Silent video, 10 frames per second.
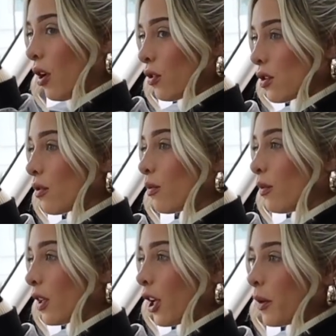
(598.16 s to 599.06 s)
also
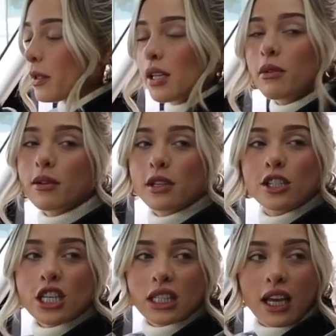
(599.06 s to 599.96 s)
really good, but sometimes I
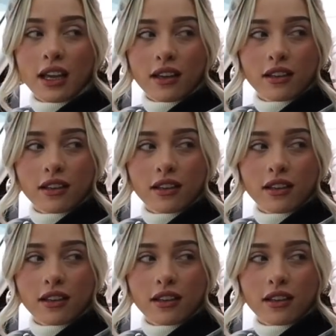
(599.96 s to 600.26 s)
just like